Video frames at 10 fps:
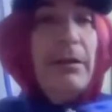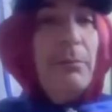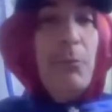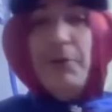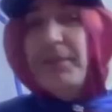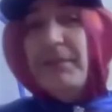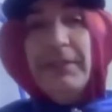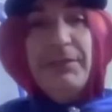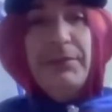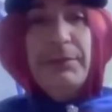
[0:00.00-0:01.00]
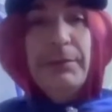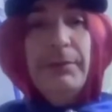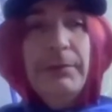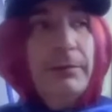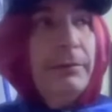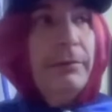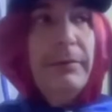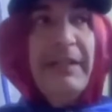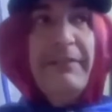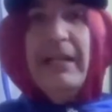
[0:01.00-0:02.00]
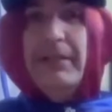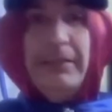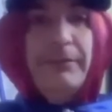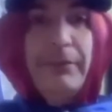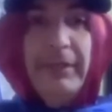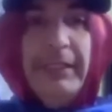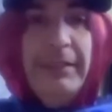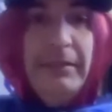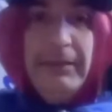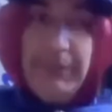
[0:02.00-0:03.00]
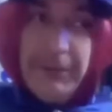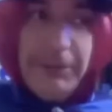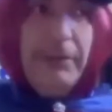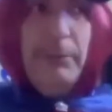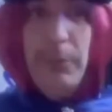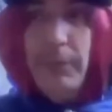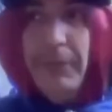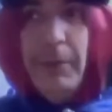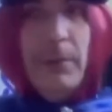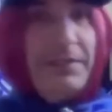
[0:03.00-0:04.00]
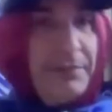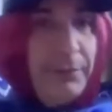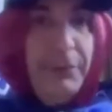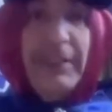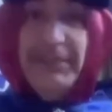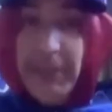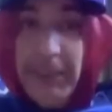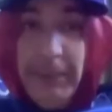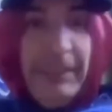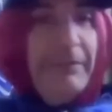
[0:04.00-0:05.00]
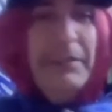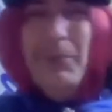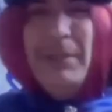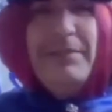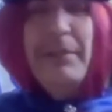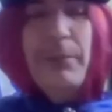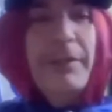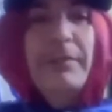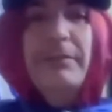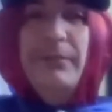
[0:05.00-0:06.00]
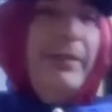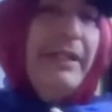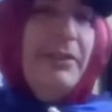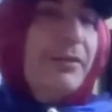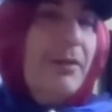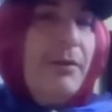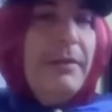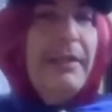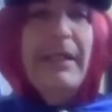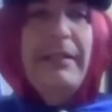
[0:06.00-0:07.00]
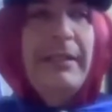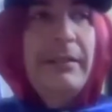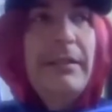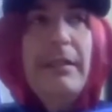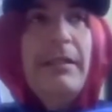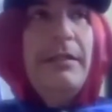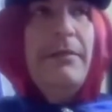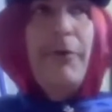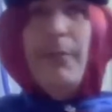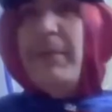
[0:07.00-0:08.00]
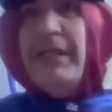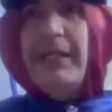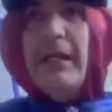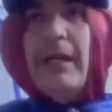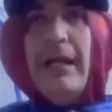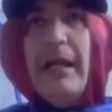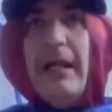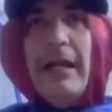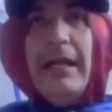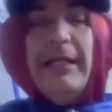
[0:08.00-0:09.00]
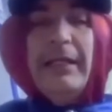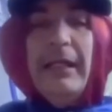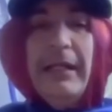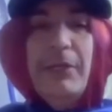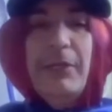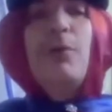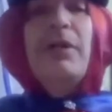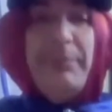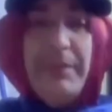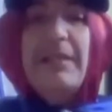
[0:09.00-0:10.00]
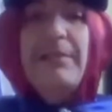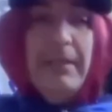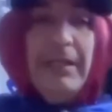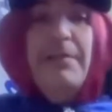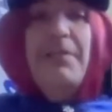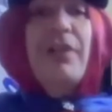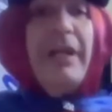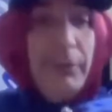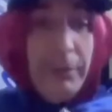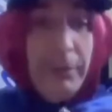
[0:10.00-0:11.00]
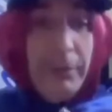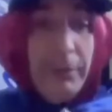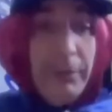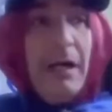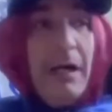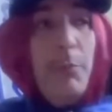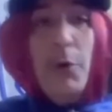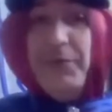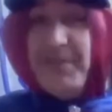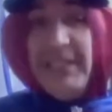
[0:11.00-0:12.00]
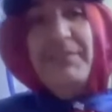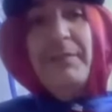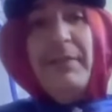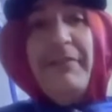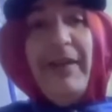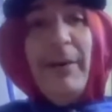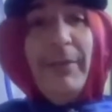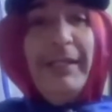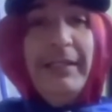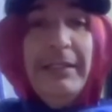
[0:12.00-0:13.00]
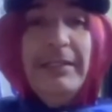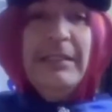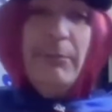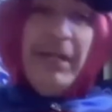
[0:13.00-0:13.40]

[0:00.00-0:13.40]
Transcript: that most of us who who who have that love for it, you know, the ones who dress up, even the ones that wear regular clothing. I think for me, I I, I grew up as as a child on both sides of my family. My